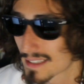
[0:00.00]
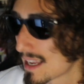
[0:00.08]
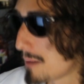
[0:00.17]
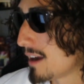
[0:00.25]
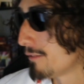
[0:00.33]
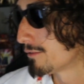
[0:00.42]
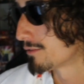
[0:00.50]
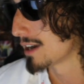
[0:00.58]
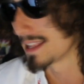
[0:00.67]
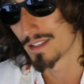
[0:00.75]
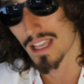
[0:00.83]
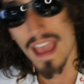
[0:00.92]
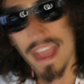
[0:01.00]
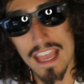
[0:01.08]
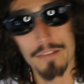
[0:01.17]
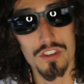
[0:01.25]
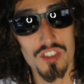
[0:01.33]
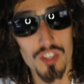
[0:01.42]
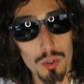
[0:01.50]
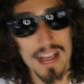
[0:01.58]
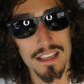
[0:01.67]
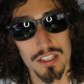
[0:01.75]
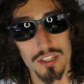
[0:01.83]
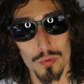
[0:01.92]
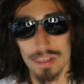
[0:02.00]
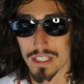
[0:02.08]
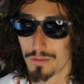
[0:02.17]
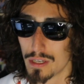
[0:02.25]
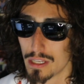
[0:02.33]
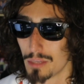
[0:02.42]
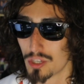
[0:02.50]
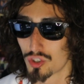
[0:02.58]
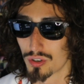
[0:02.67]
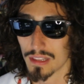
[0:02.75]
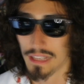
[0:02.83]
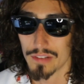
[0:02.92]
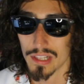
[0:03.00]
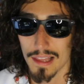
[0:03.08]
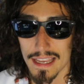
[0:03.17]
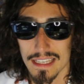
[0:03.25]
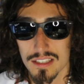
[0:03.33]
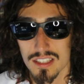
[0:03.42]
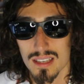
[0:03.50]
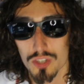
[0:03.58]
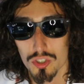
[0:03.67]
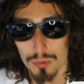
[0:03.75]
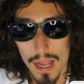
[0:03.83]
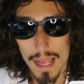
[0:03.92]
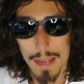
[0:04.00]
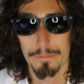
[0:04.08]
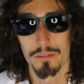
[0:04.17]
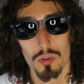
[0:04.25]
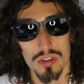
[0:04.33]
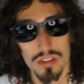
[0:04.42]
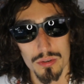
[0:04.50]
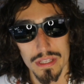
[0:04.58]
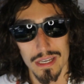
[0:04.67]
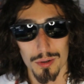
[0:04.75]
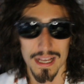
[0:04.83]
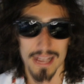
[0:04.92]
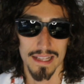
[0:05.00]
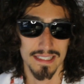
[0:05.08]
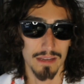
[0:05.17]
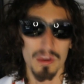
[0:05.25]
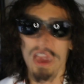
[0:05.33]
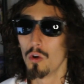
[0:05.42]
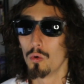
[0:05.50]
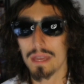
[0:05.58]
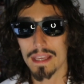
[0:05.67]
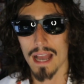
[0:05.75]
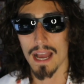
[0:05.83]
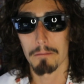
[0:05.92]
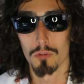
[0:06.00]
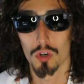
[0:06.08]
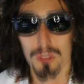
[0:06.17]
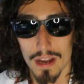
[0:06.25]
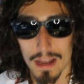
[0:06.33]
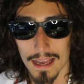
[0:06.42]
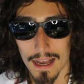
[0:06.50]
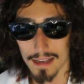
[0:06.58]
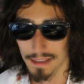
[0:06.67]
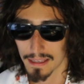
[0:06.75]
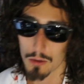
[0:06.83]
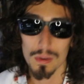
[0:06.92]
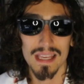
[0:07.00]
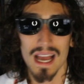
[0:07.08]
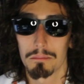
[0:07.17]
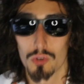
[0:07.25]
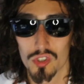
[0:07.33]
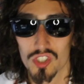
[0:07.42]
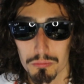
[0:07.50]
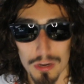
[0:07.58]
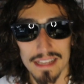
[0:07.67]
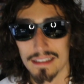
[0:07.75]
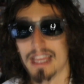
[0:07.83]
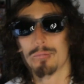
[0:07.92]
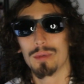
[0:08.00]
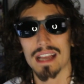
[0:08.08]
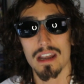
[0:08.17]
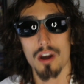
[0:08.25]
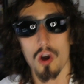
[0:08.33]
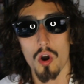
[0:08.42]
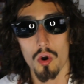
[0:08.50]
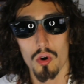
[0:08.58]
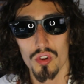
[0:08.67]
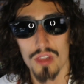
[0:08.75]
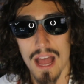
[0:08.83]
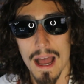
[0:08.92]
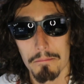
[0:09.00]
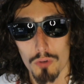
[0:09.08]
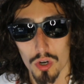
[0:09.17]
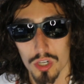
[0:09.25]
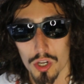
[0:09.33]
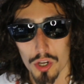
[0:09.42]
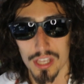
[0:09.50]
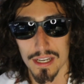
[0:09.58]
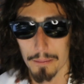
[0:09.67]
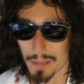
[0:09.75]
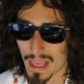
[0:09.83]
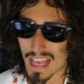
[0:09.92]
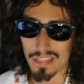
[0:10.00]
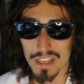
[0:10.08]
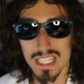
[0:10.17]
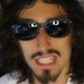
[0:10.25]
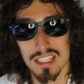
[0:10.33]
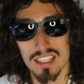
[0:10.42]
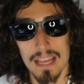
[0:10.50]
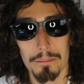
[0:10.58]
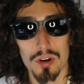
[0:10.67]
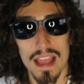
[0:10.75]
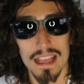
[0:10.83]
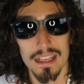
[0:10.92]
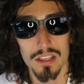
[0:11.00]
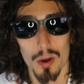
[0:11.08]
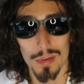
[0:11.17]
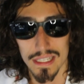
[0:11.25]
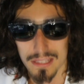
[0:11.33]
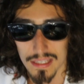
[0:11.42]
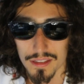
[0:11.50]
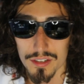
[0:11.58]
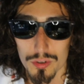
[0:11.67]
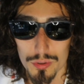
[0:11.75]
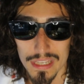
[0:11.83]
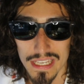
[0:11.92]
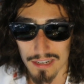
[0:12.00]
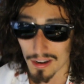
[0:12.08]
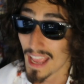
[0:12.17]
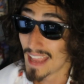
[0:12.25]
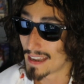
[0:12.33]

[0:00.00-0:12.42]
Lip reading: Now my friends, if you guys enjoy this video, be sure to leave a like and subscribe for more Yu-Gi-Oh content. We got more Drytron, we got more Sprite Night, we got a whole lot more cooking up this December and going into the new year.